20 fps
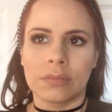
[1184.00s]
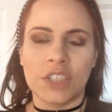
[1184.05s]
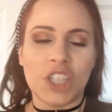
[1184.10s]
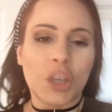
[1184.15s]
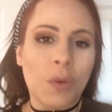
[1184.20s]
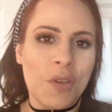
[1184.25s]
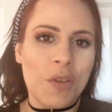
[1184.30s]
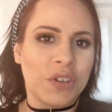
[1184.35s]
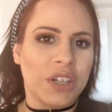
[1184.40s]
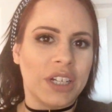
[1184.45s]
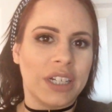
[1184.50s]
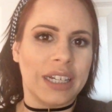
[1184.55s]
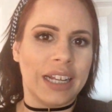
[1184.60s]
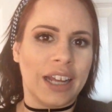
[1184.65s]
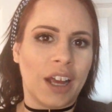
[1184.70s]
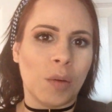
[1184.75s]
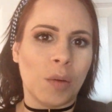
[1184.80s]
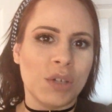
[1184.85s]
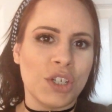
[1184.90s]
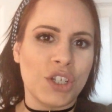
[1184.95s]
So evidently
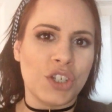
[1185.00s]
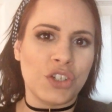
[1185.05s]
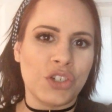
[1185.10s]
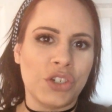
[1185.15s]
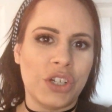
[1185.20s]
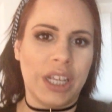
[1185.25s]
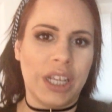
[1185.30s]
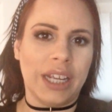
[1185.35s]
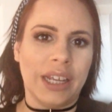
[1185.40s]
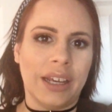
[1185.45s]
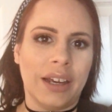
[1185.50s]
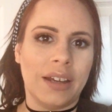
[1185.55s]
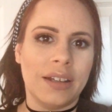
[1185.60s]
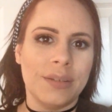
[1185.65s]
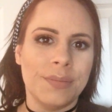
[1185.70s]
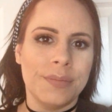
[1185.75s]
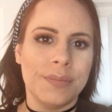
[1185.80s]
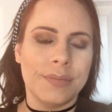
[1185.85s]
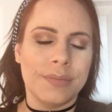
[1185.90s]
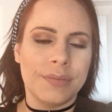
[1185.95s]
I was stood
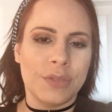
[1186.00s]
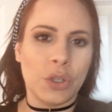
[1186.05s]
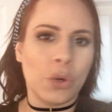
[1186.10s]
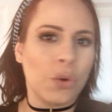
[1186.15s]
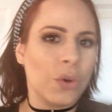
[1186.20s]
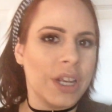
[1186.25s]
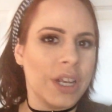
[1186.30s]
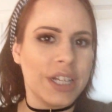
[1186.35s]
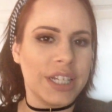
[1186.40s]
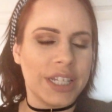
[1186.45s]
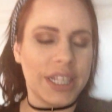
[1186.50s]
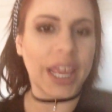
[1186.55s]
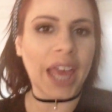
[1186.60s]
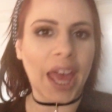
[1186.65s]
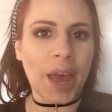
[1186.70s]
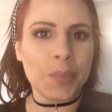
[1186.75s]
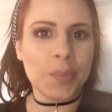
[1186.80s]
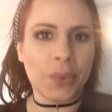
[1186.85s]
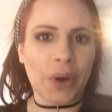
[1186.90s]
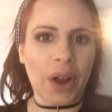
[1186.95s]
here talking to the
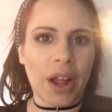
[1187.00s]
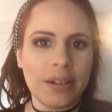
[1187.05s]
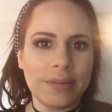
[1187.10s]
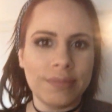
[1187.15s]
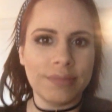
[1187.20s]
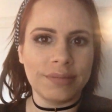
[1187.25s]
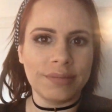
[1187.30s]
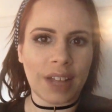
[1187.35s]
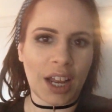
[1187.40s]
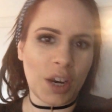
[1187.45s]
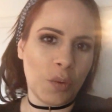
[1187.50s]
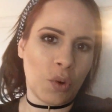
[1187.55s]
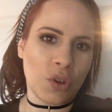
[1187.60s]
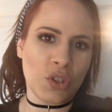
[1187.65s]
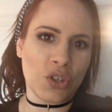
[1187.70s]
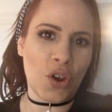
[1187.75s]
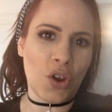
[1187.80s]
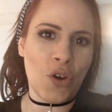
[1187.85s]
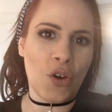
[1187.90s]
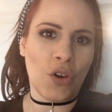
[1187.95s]
camera and it
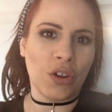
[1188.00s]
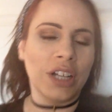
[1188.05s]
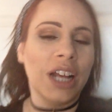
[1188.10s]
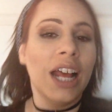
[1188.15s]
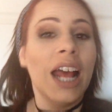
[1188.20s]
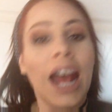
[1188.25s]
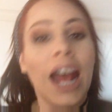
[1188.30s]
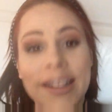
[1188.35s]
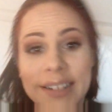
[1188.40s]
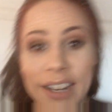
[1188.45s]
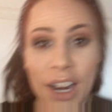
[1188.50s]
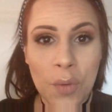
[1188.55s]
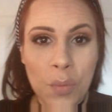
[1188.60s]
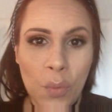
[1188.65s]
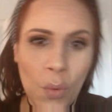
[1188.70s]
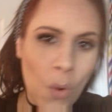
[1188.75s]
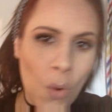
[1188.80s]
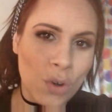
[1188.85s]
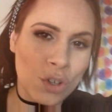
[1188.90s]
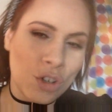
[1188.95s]
wasn't on, and then I
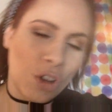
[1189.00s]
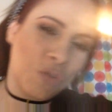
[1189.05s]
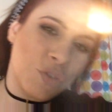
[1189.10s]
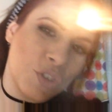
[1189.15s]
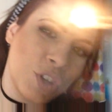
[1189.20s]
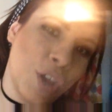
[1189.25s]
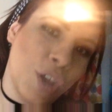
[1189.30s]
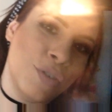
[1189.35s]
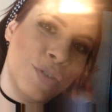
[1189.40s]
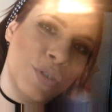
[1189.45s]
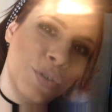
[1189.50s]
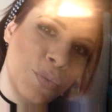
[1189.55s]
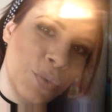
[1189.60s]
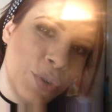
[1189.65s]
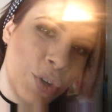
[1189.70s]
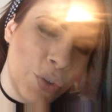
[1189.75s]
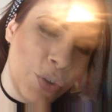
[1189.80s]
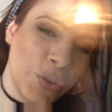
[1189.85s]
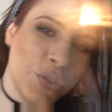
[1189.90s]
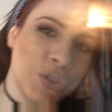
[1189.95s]
walked off to go to
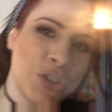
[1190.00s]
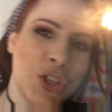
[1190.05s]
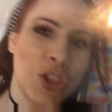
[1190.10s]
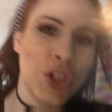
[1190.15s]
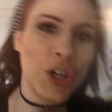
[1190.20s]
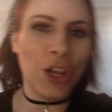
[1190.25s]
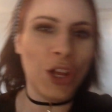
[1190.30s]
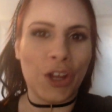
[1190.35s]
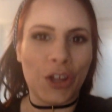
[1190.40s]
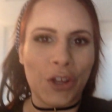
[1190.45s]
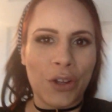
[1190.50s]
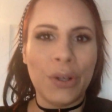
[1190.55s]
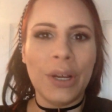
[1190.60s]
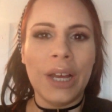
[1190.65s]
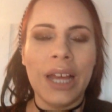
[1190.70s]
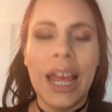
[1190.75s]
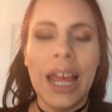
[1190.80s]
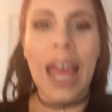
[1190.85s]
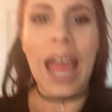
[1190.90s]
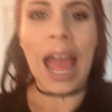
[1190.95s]
the loo,
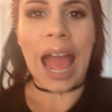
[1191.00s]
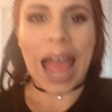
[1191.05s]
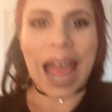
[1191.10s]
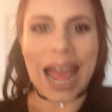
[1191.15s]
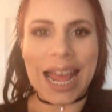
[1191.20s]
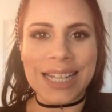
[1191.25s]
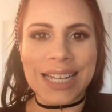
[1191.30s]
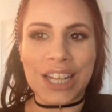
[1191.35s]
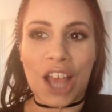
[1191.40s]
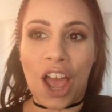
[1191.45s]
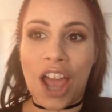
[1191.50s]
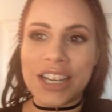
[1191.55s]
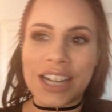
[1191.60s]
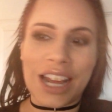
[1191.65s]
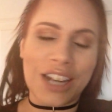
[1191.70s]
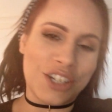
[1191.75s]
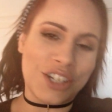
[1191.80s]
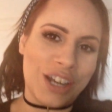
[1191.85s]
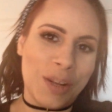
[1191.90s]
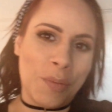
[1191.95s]
and I'd
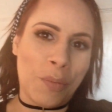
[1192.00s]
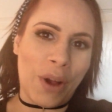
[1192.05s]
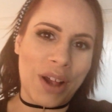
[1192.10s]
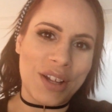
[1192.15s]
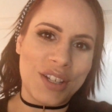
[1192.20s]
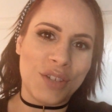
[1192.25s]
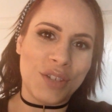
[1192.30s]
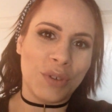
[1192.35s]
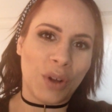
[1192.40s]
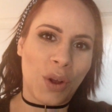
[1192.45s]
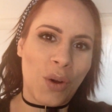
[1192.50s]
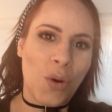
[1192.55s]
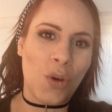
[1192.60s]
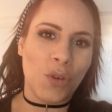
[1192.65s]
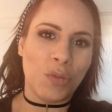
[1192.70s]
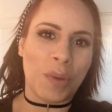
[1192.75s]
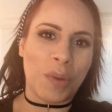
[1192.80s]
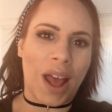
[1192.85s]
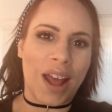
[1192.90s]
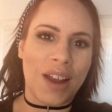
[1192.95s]
actually pressed the
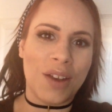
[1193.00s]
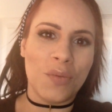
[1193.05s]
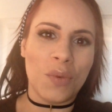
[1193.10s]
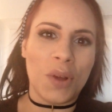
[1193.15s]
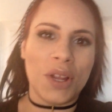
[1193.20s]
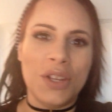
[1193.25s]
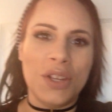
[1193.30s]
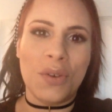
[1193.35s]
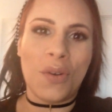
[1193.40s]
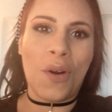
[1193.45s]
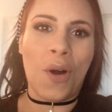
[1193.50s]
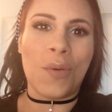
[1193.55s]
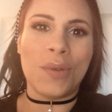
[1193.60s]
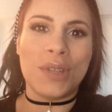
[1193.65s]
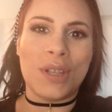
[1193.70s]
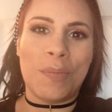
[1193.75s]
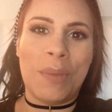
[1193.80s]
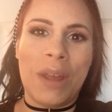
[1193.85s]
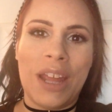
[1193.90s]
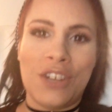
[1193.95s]
record button, and what you got
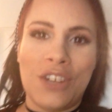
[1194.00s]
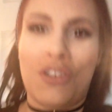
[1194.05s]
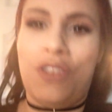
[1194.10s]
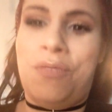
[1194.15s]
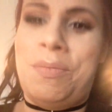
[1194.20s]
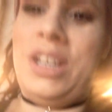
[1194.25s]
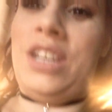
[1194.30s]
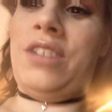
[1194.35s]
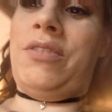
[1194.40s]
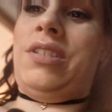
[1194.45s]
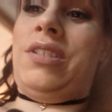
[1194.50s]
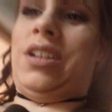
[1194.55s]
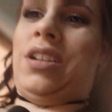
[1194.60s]
was a picture of me doing